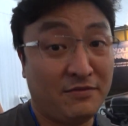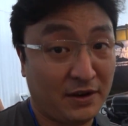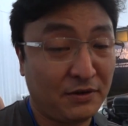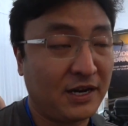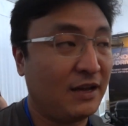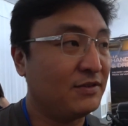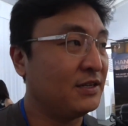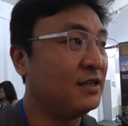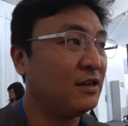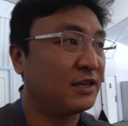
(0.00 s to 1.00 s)
Very
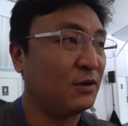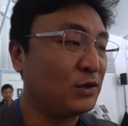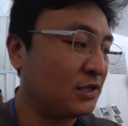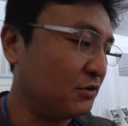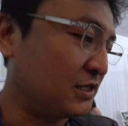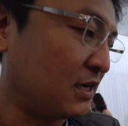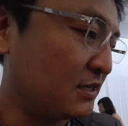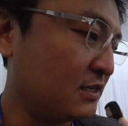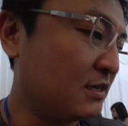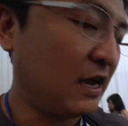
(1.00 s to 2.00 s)
clever. Okay, what's a
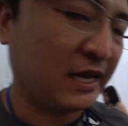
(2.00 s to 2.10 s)
retarder?